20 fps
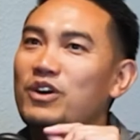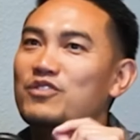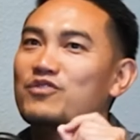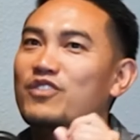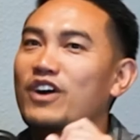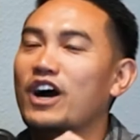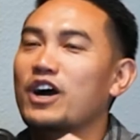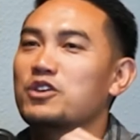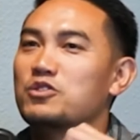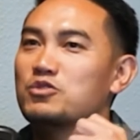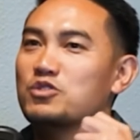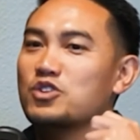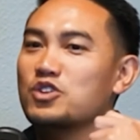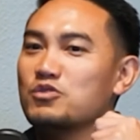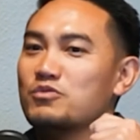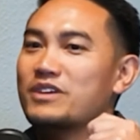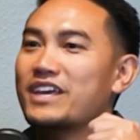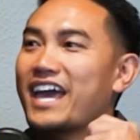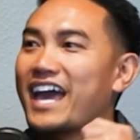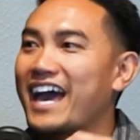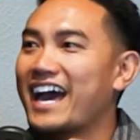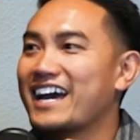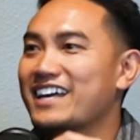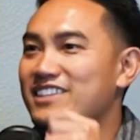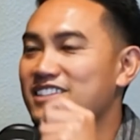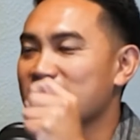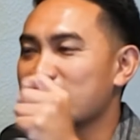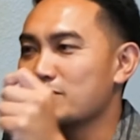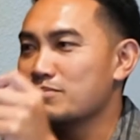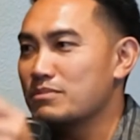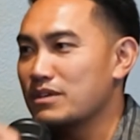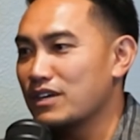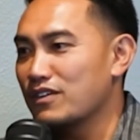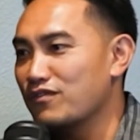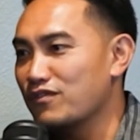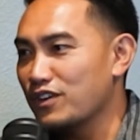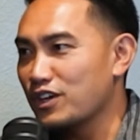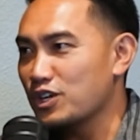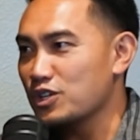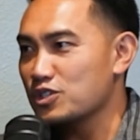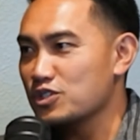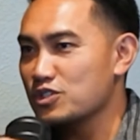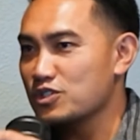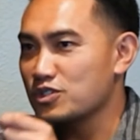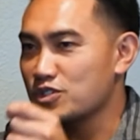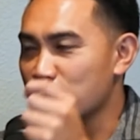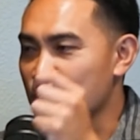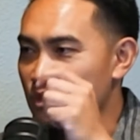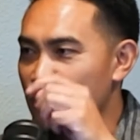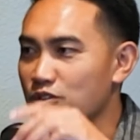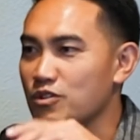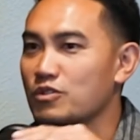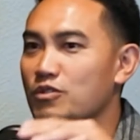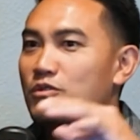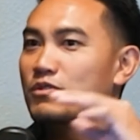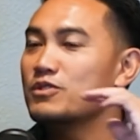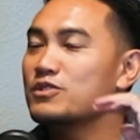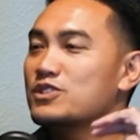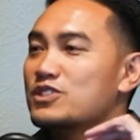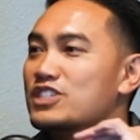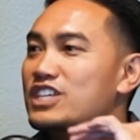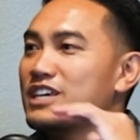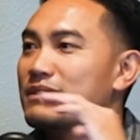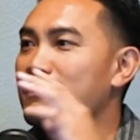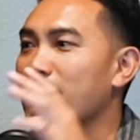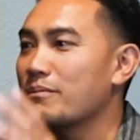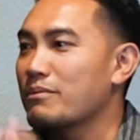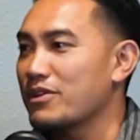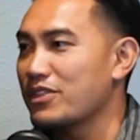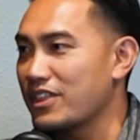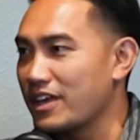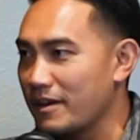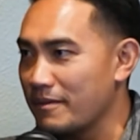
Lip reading: value could we add to the big fish to team up with them?